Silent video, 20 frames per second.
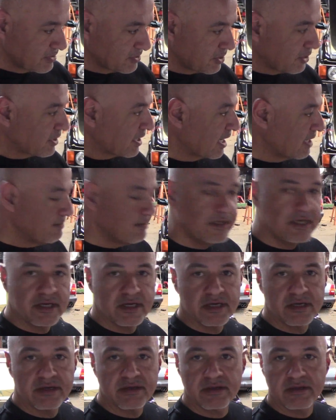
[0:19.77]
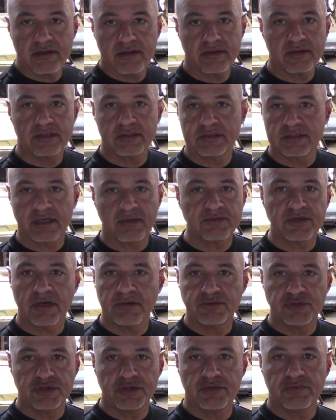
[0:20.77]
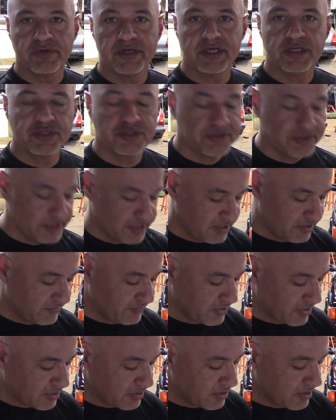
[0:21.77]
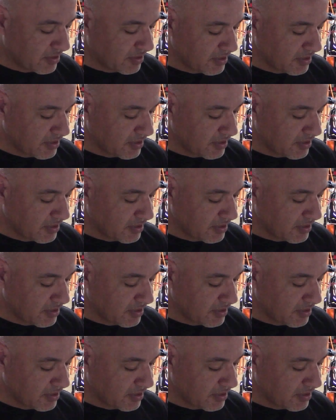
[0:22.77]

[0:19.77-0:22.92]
I came here sometime during the week, during the evening,